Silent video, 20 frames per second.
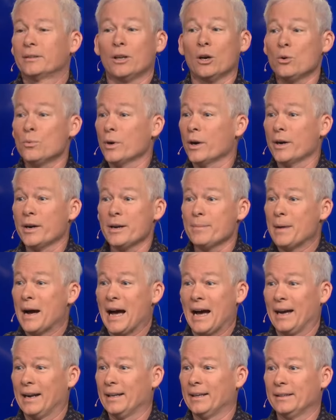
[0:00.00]
Don't worry
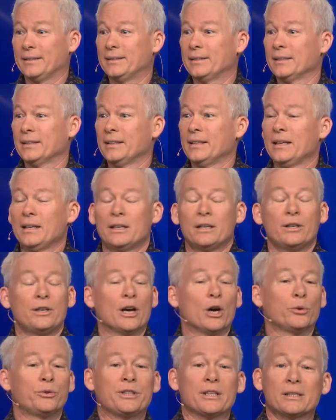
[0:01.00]
about it.
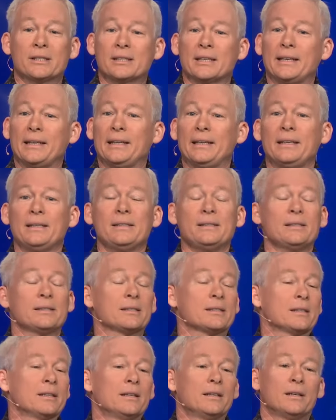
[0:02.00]
No
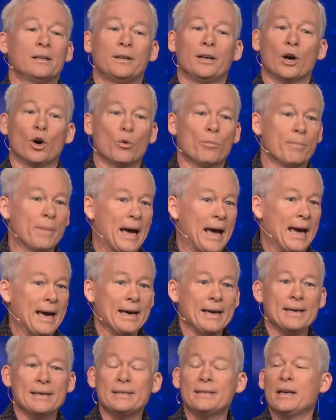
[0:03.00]
disease, no
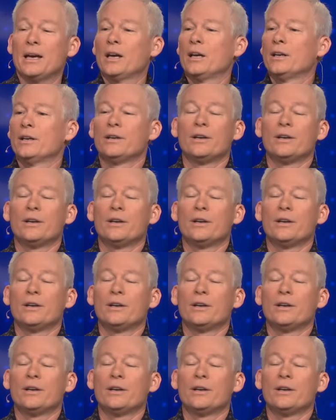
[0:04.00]
man,